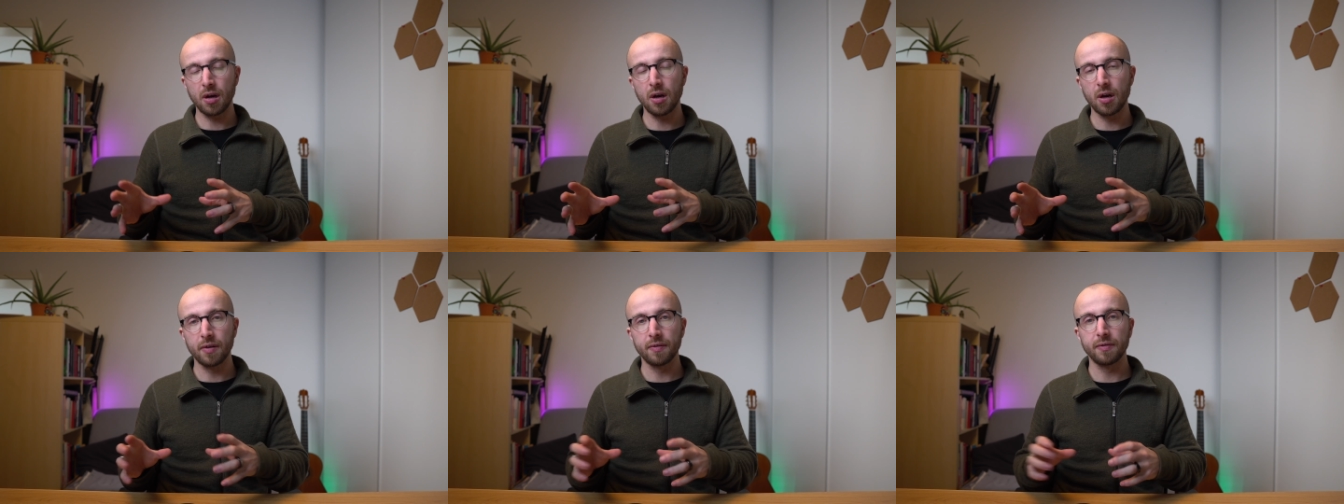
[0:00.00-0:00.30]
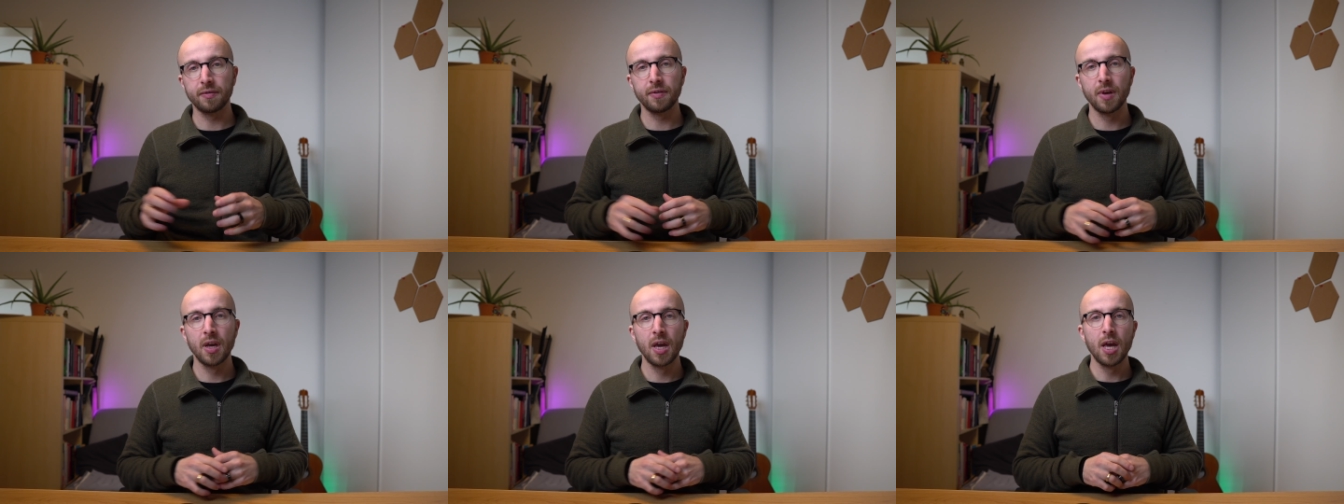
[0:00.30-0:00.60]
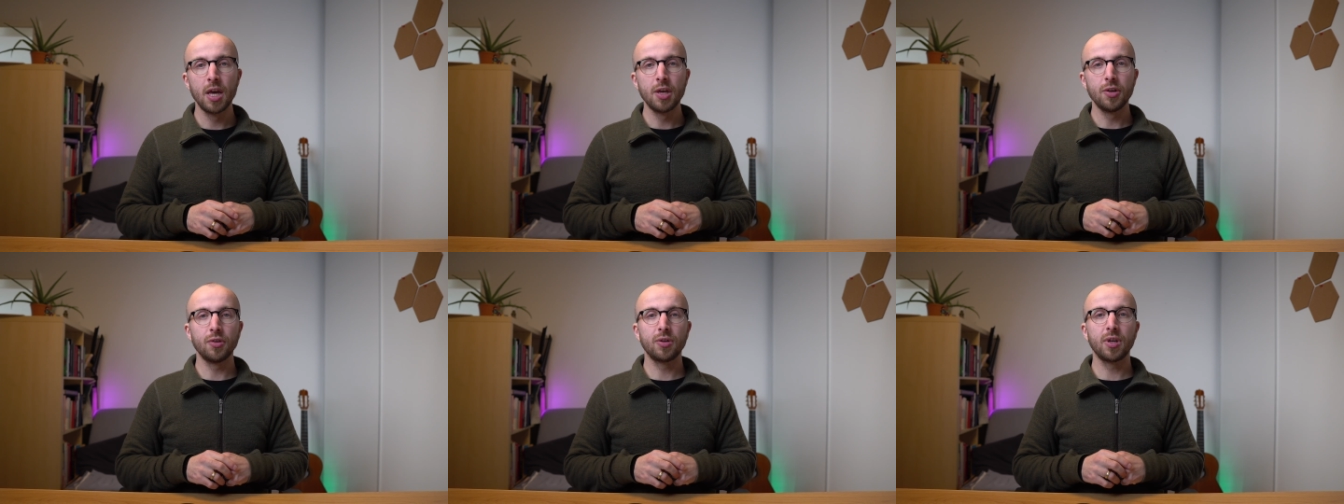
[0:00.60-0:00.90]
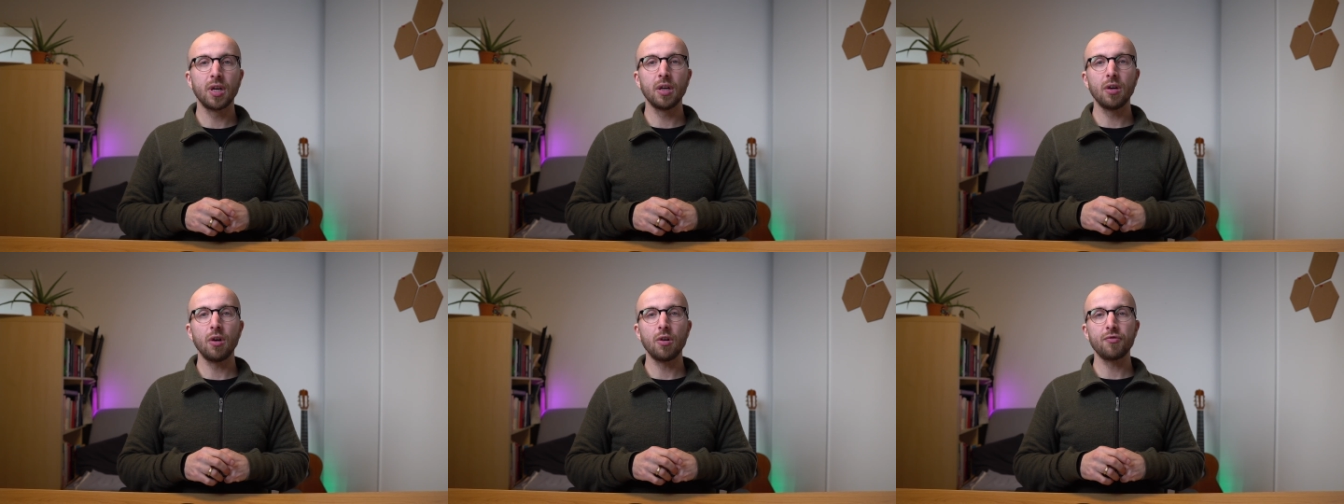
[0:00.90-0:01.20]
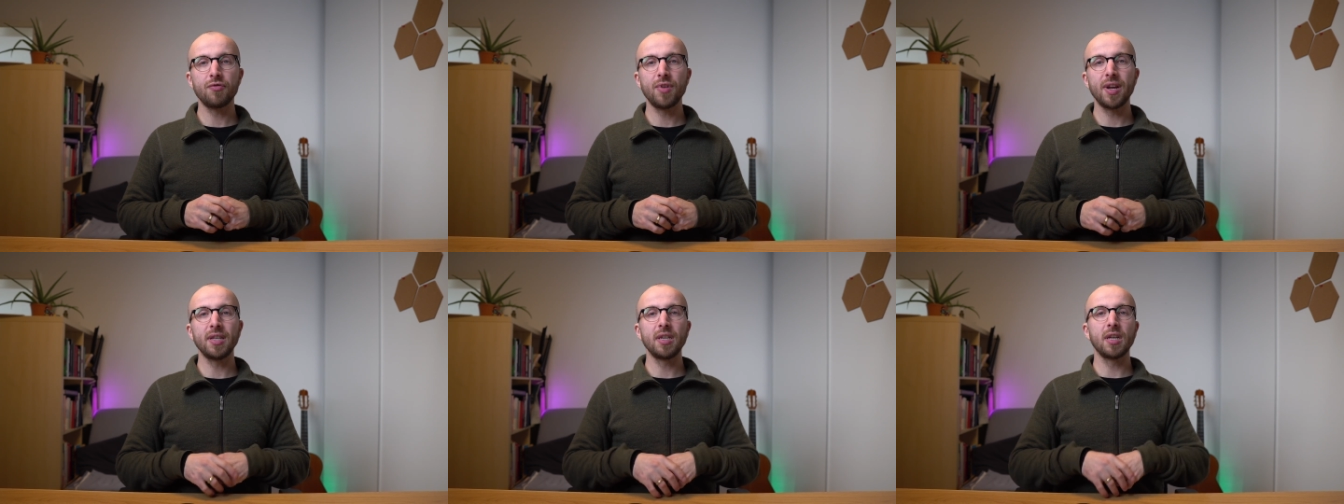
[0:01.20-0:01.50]
of, you can
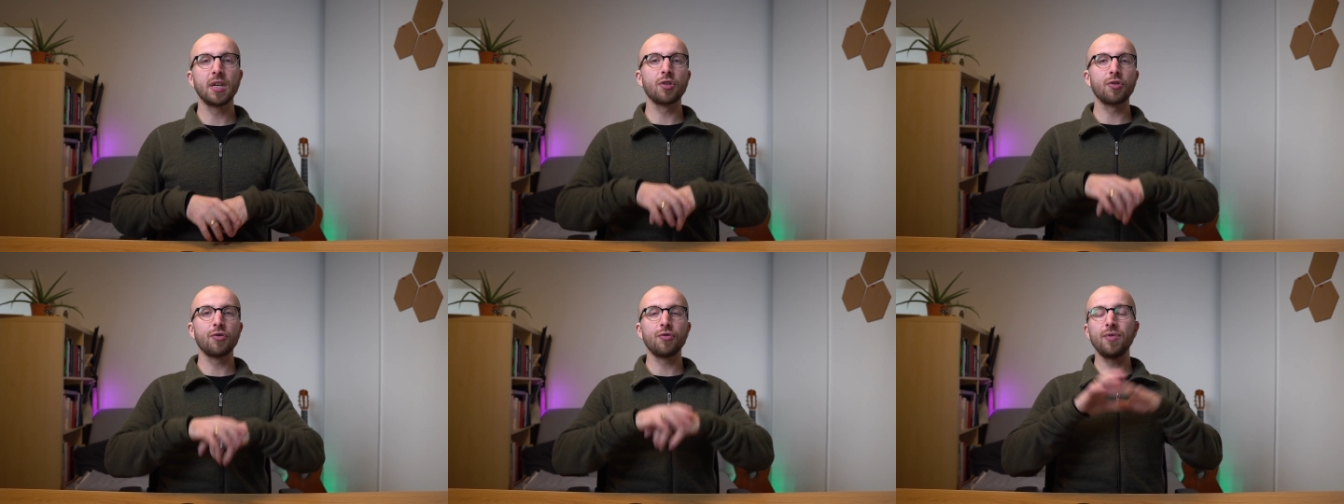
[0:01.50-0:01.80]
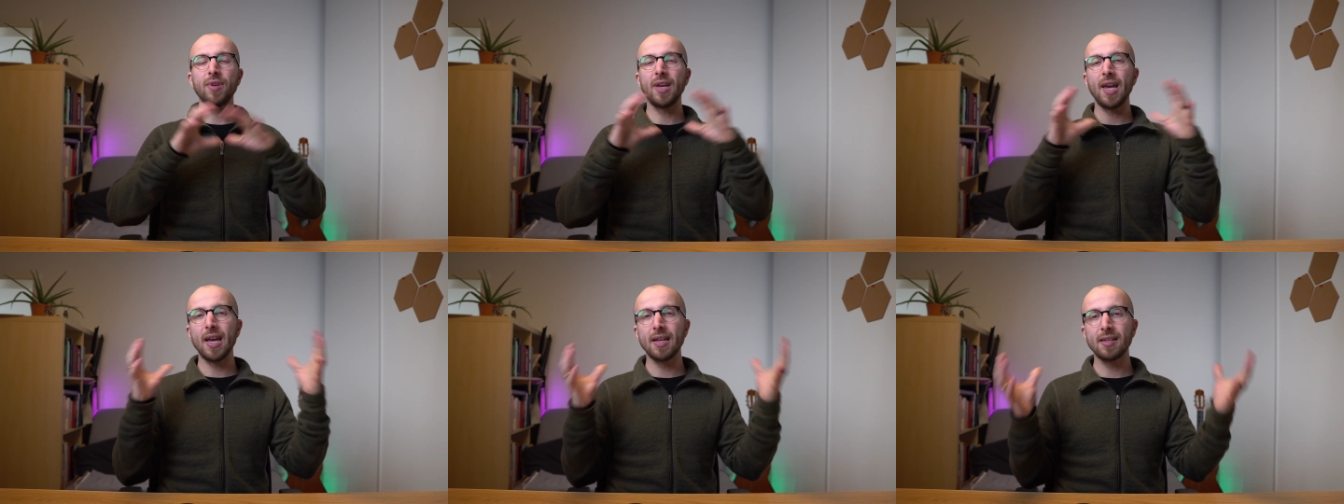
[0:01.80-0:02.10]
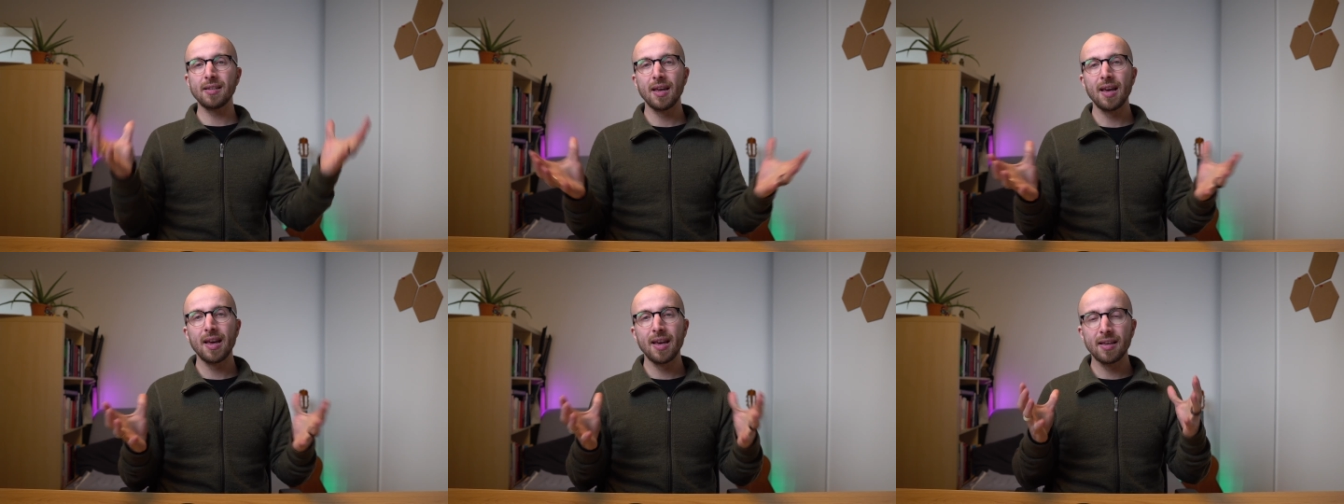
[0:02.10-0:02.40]
already create